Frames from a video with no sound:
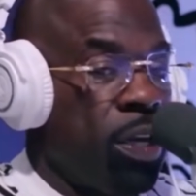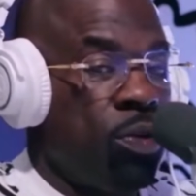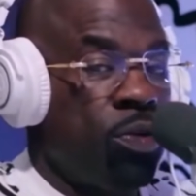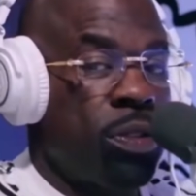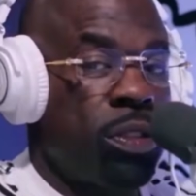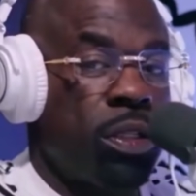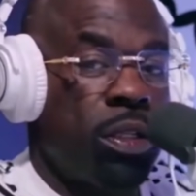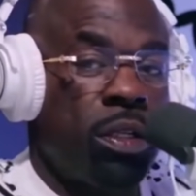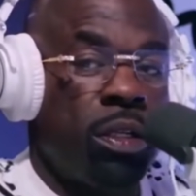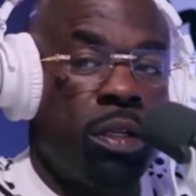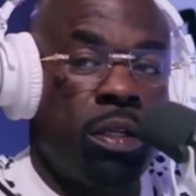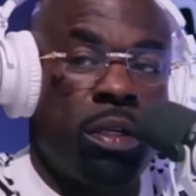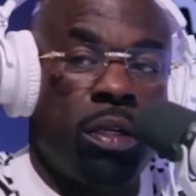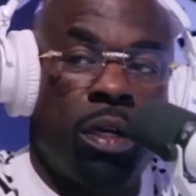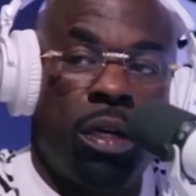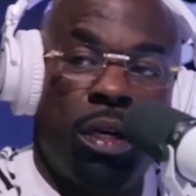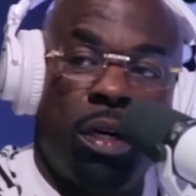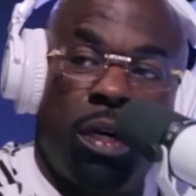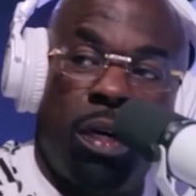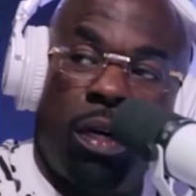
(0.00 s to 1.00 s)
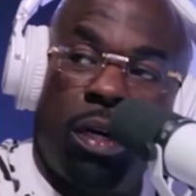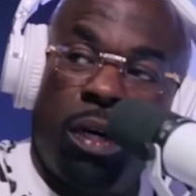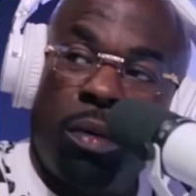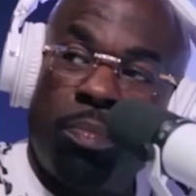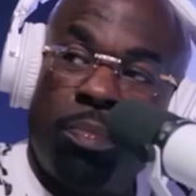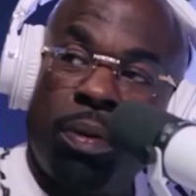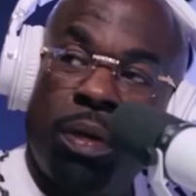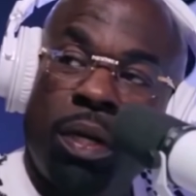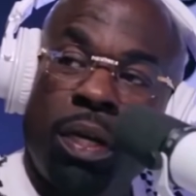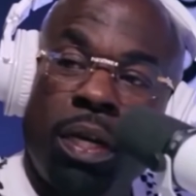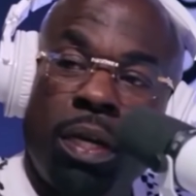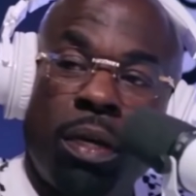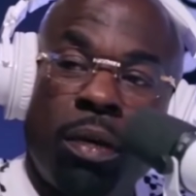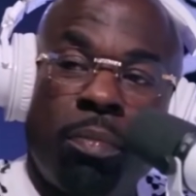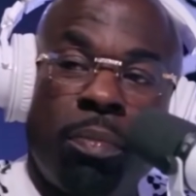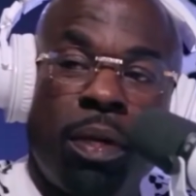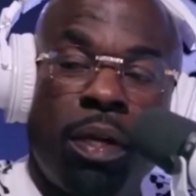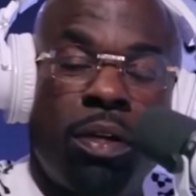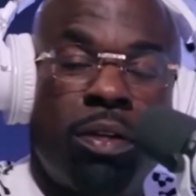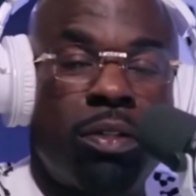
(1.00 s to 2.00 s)
he was in uh, uh
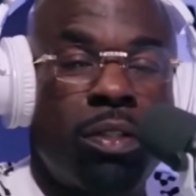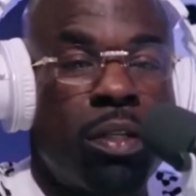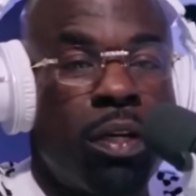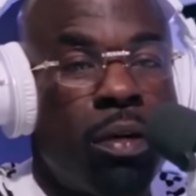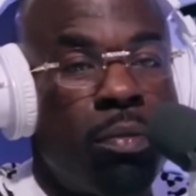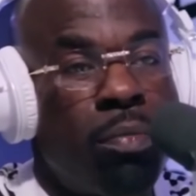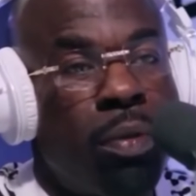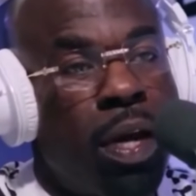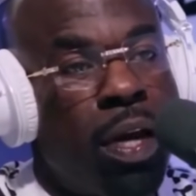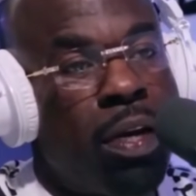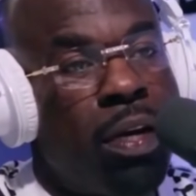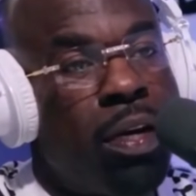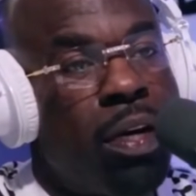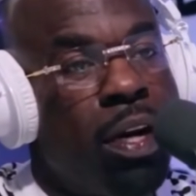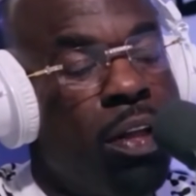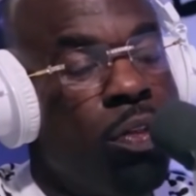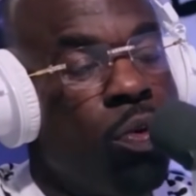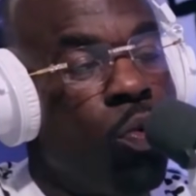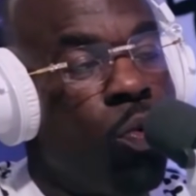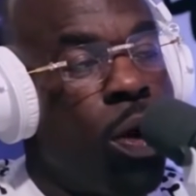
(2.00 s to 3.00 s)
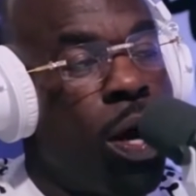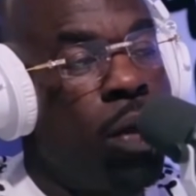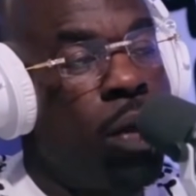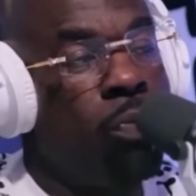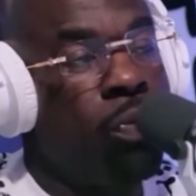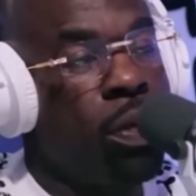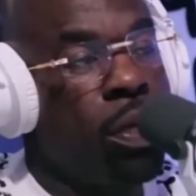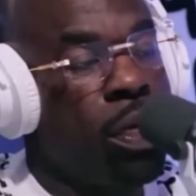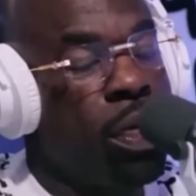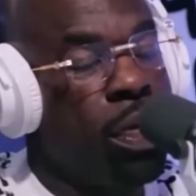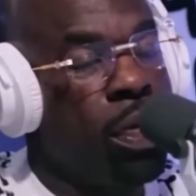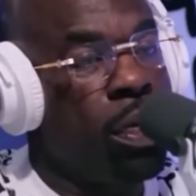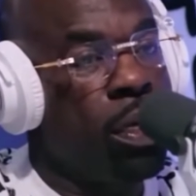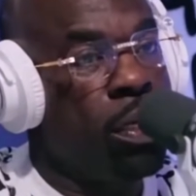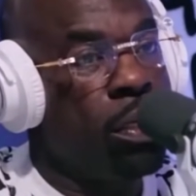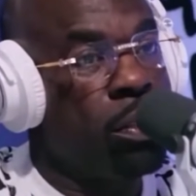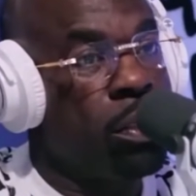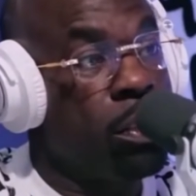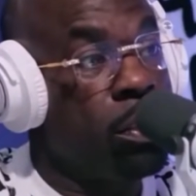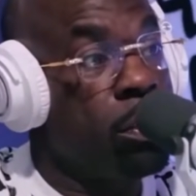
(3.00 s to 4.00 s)
polygamy or something. Had another wife and
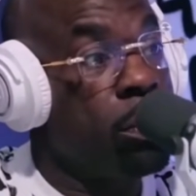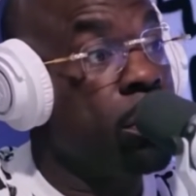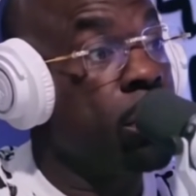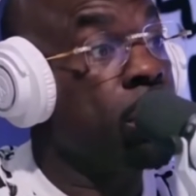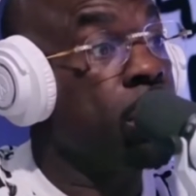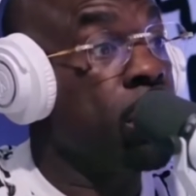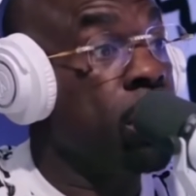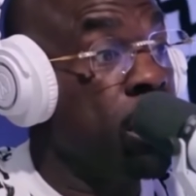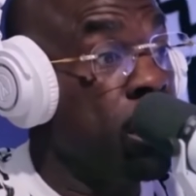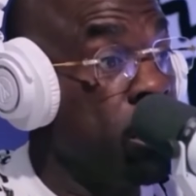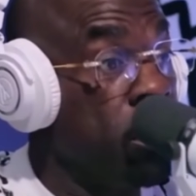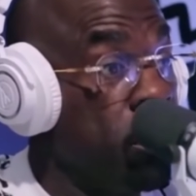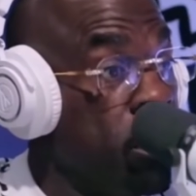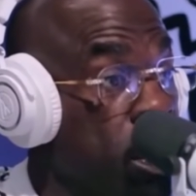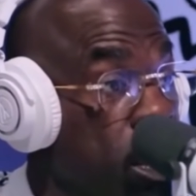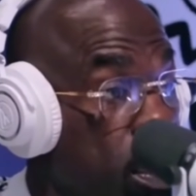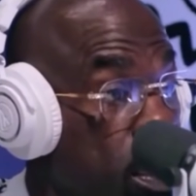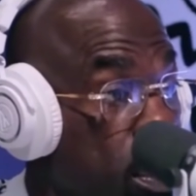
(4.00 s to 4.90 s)
kids, and took them,